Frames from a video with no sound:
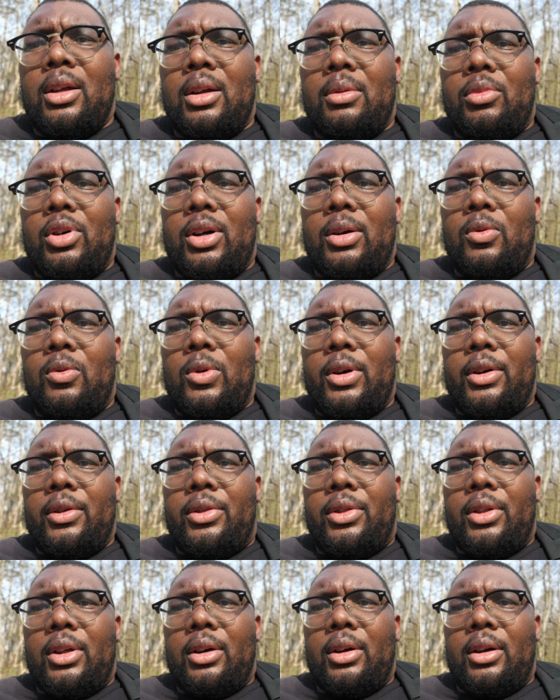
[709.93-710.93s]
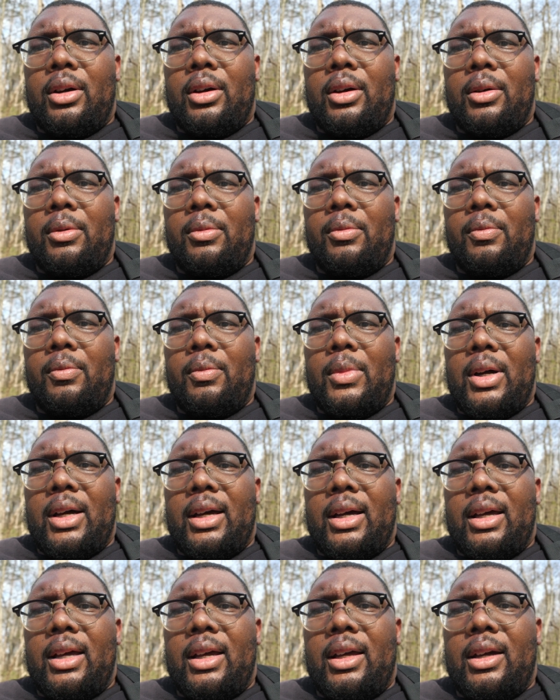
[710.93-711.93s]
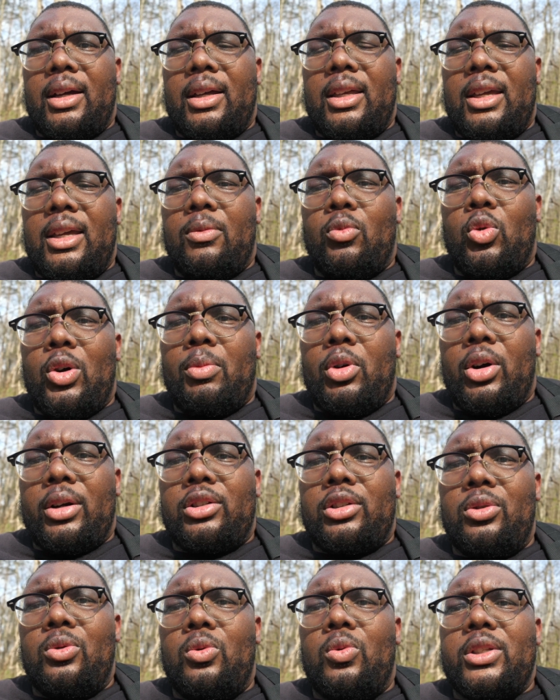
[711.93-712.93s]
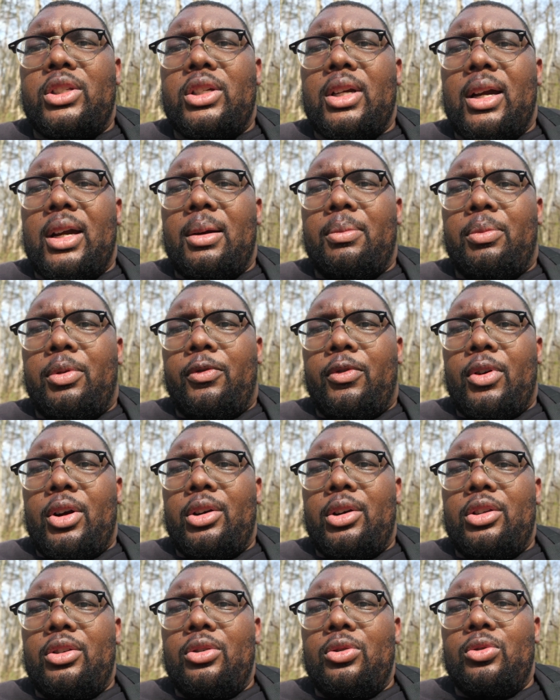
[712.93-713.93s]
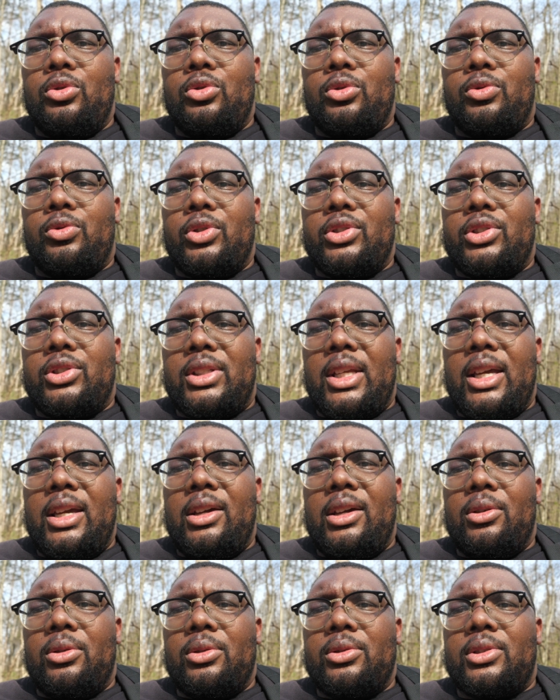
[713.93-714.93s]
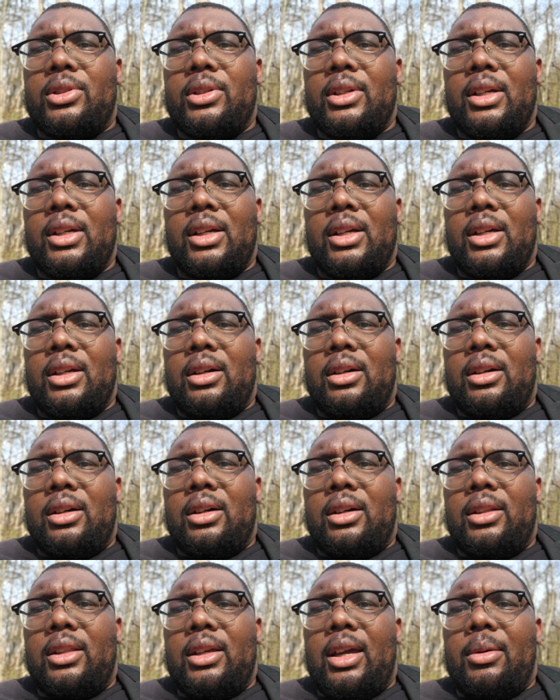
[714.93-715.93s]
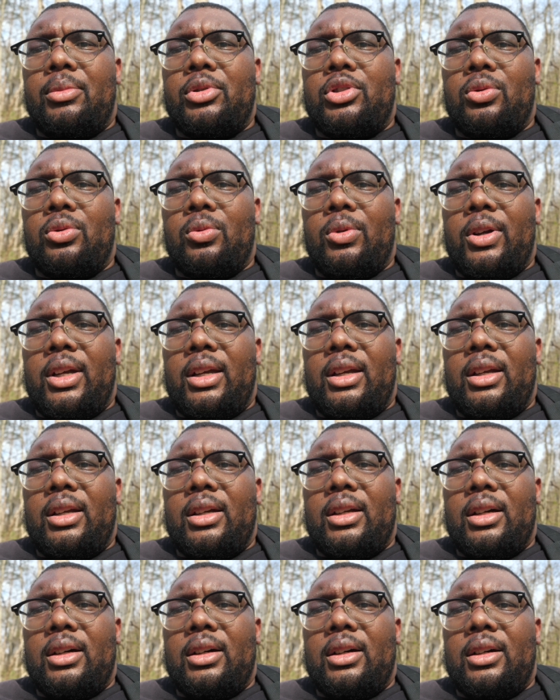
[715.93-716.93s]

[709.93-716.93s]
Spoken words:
But with my EM1 Mark II, which I prefer to use for stills, the aperture ring,